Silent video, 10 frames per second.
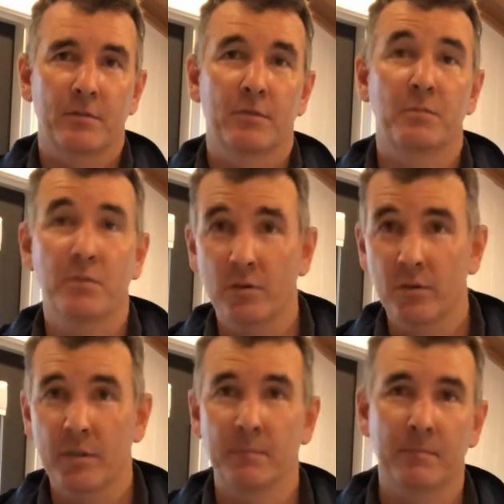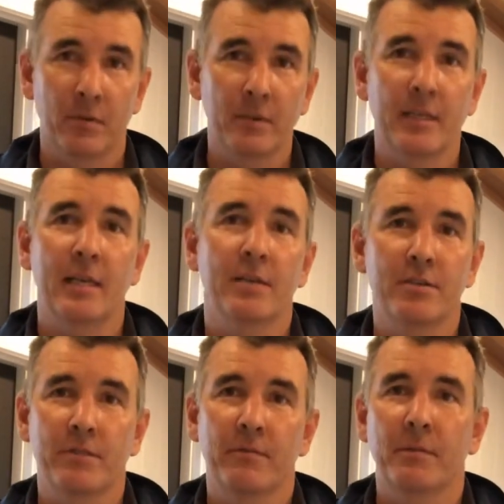so I was purely pulling
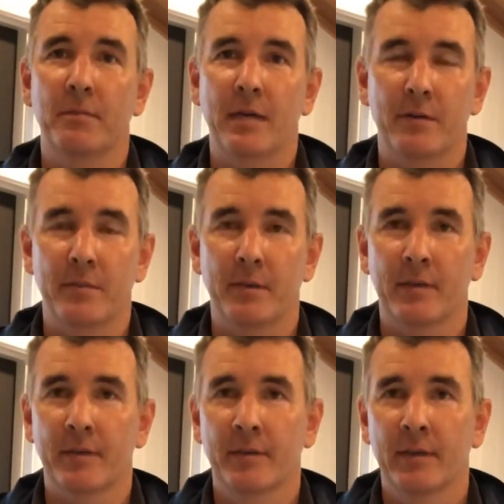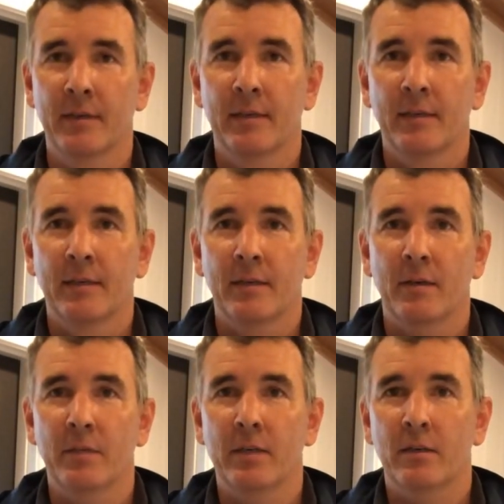energy from the battery bank.
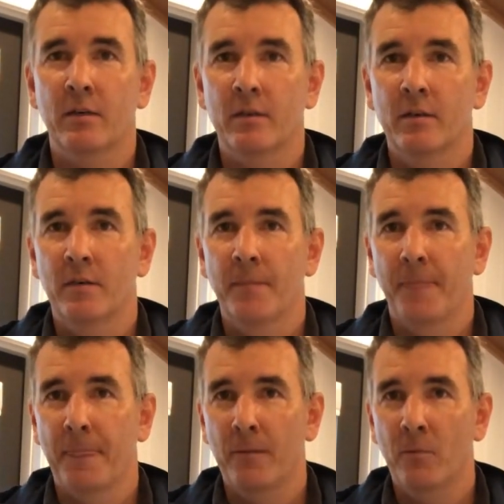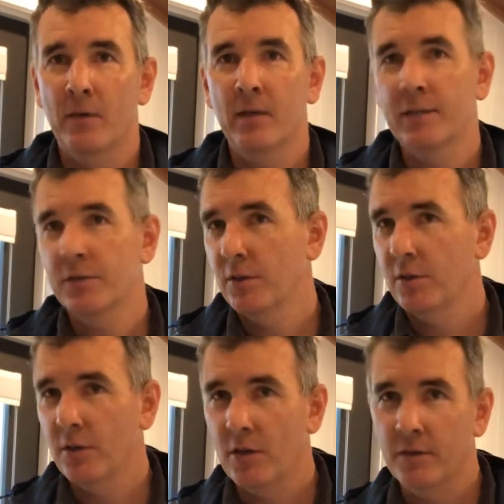Now when I turned
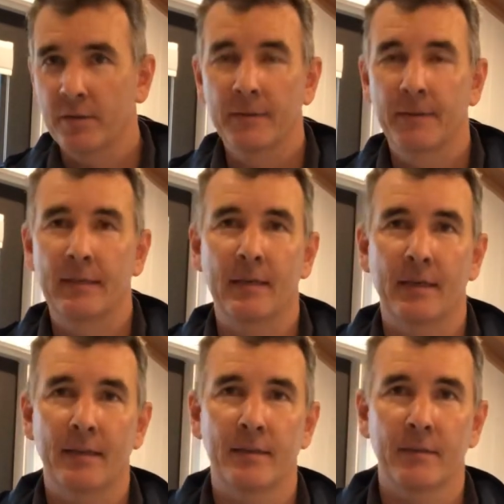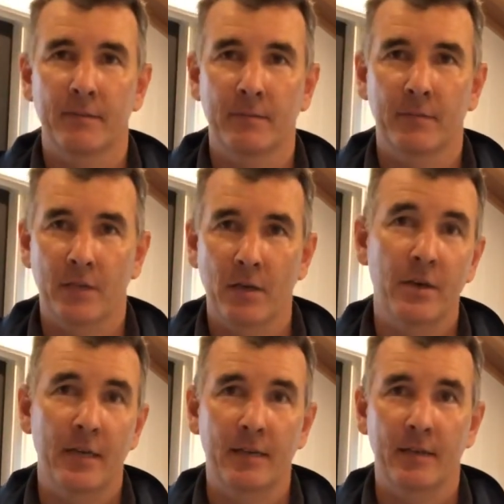it on, the
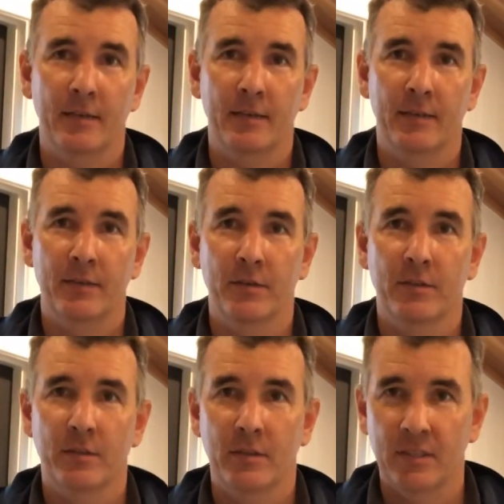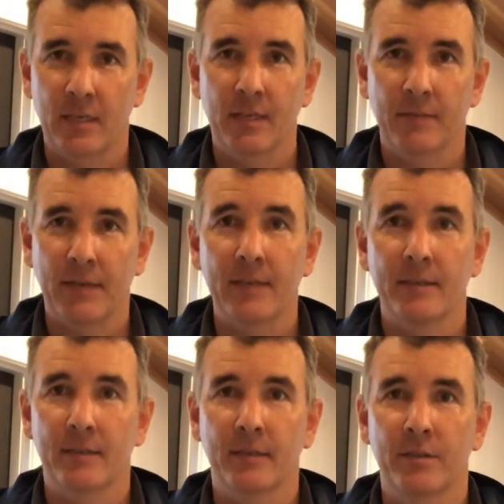owner had it on the setting of
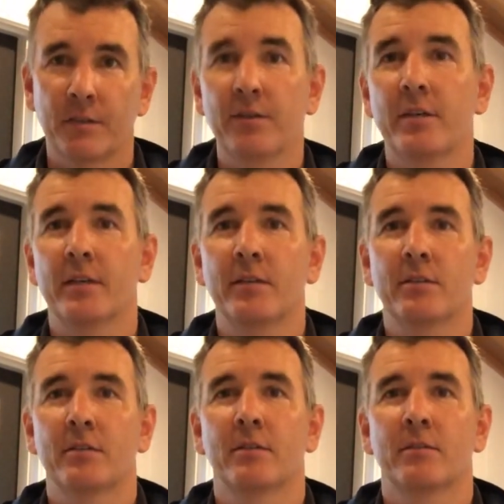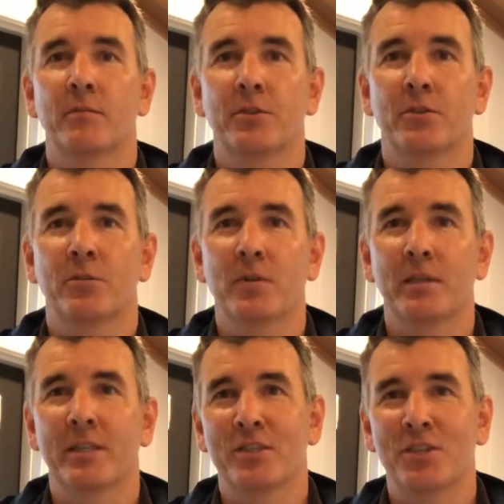18 degrees, which I
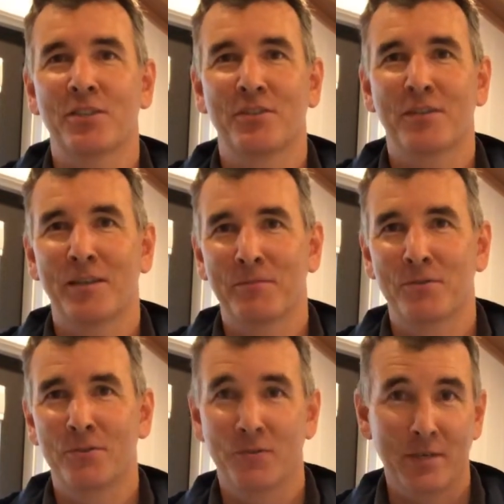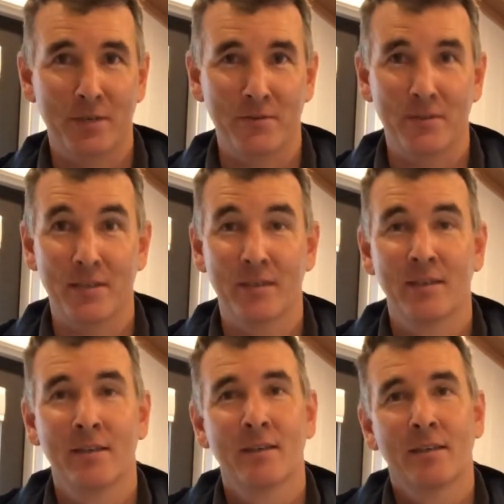quickly adjusted up to 23.
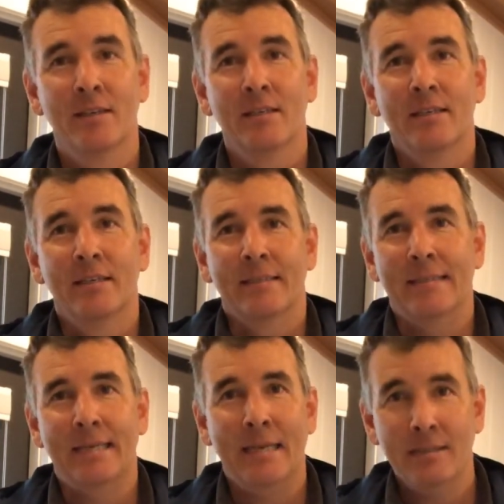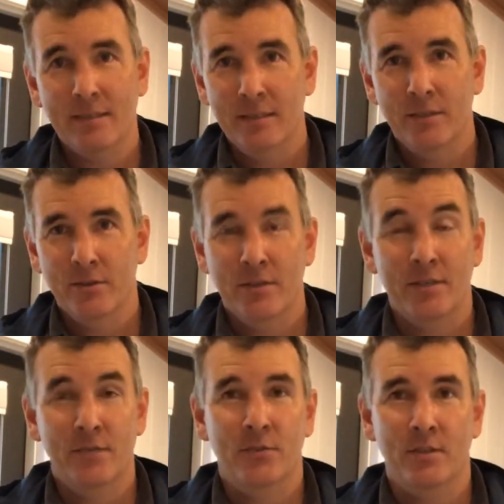18
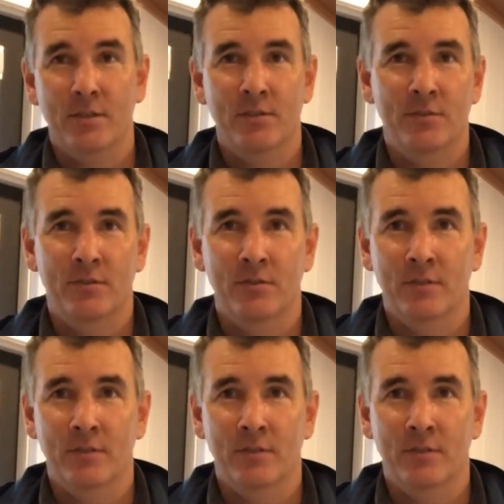degrees is